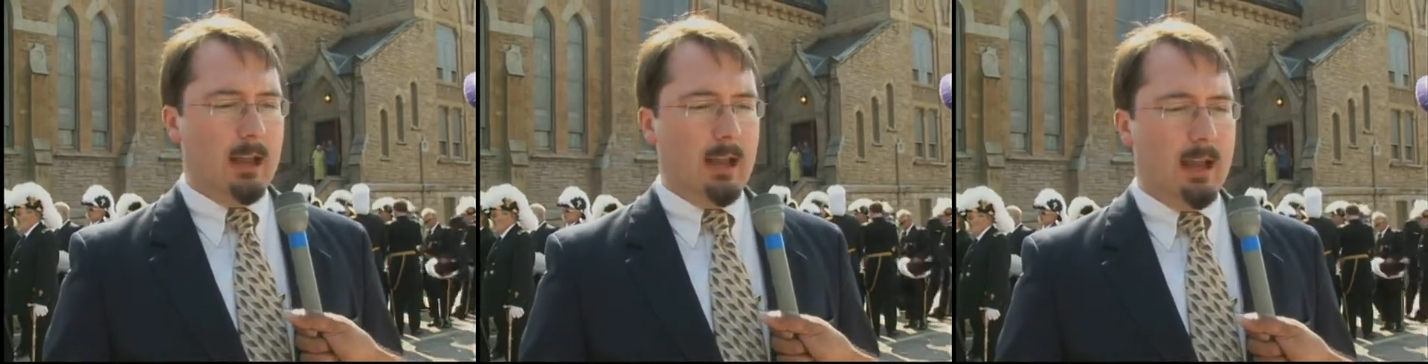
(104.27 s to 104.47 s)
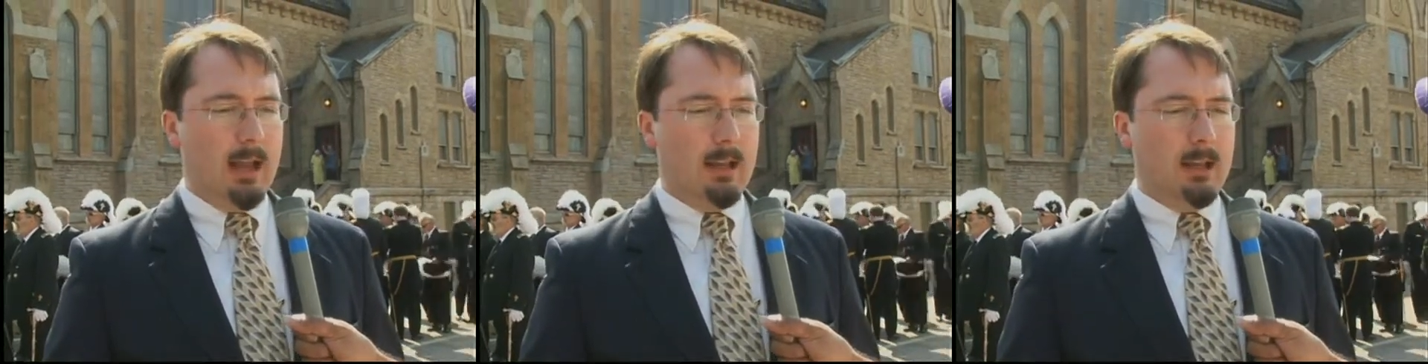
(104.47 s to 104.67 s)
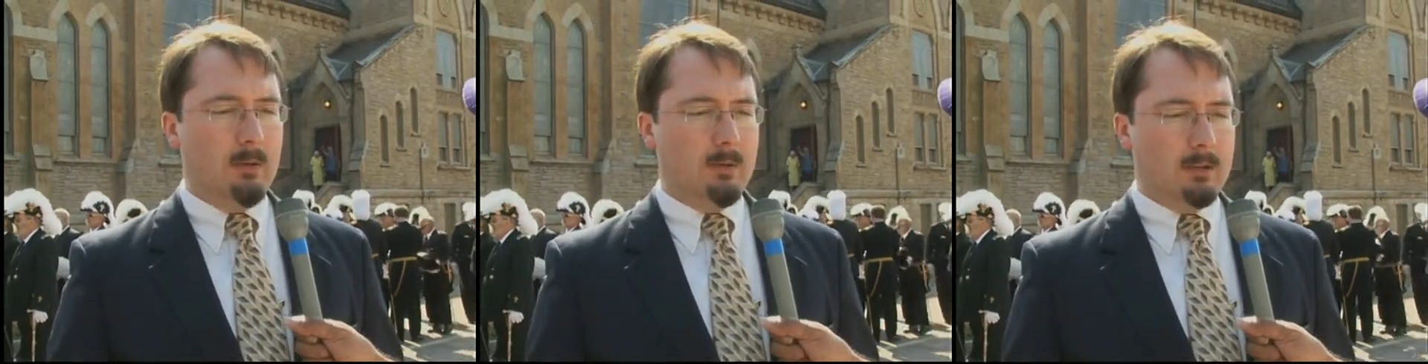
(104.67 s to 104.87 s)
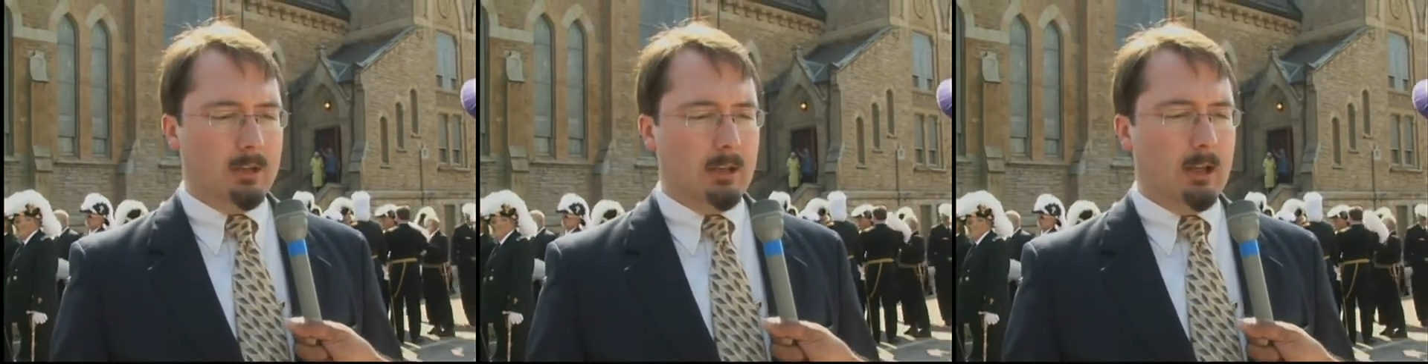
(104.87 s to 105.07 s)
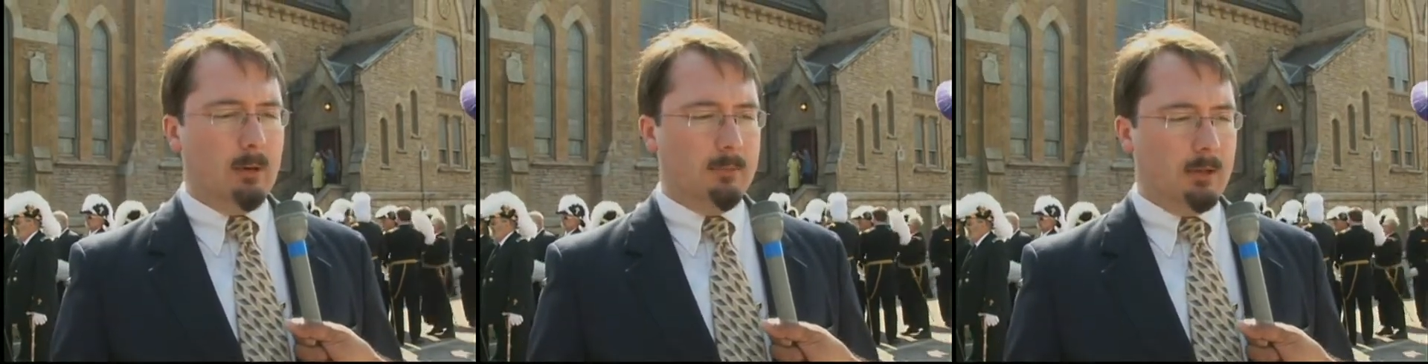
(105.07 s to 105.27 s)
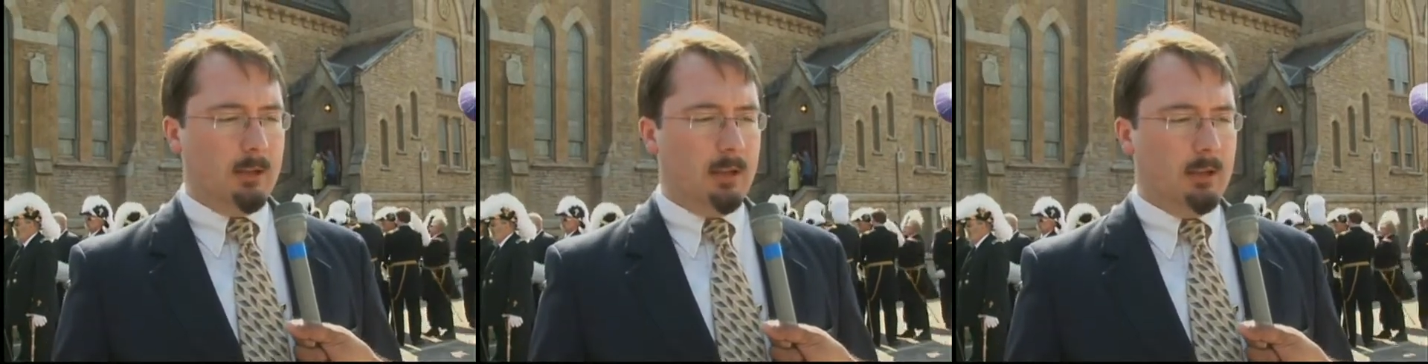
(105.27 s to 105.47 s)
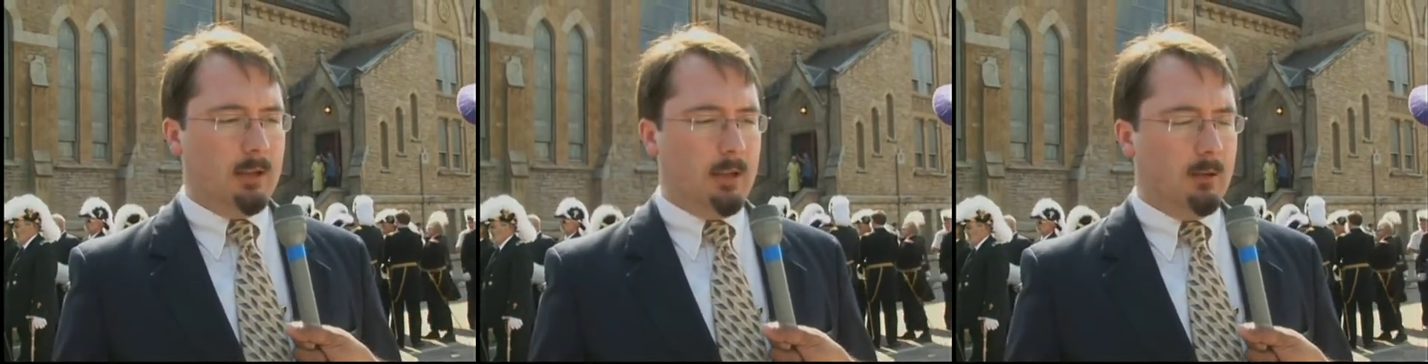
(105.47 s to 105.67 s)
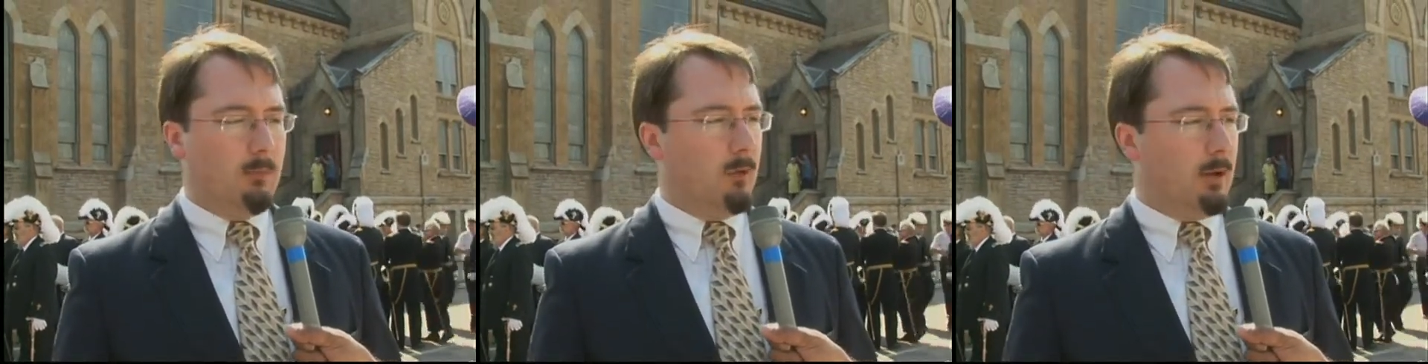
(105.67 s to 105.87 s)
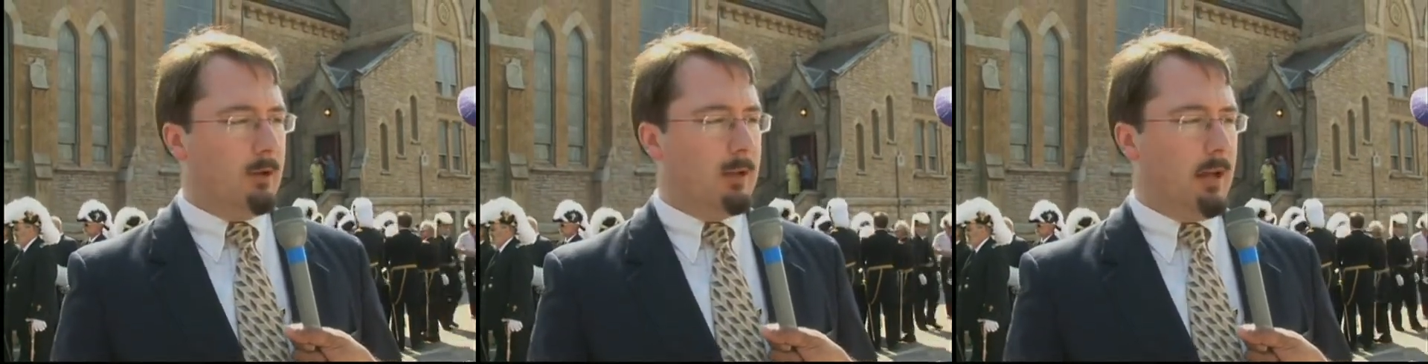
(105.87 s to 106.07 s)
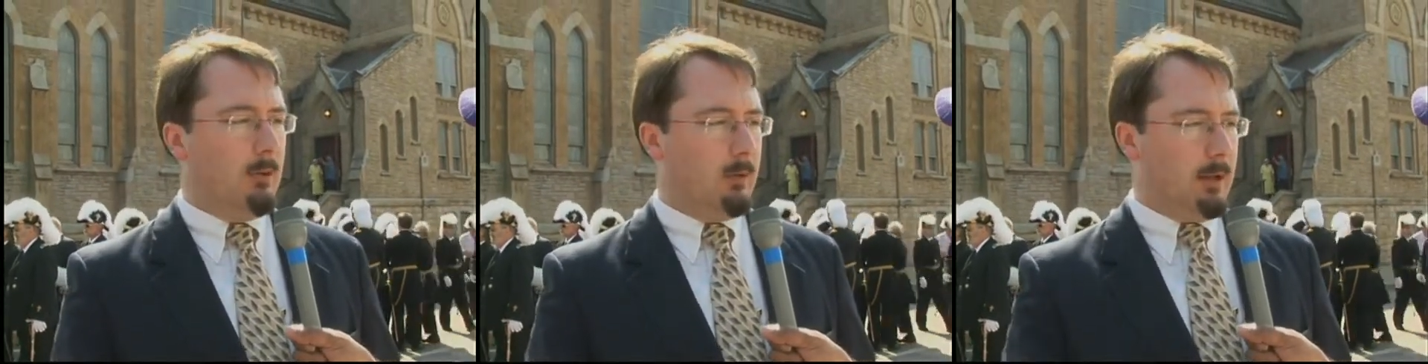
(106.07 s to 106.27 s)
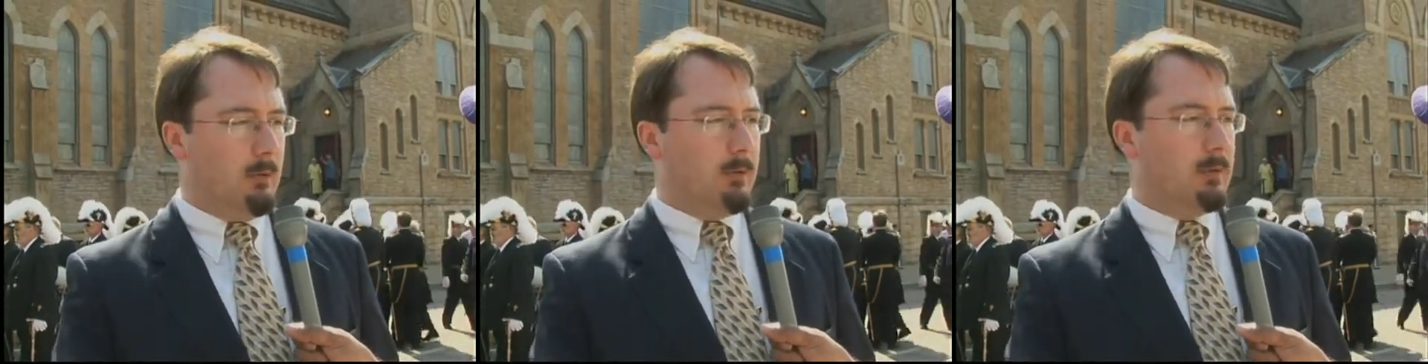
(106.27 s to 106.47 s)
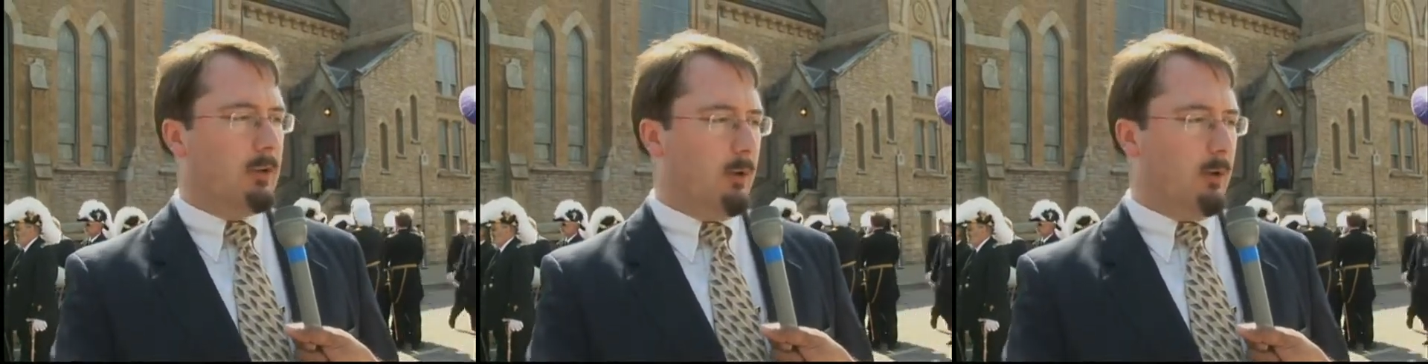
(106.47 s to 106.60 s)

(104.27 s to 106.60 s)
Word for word: and he was accompanying him one day when he was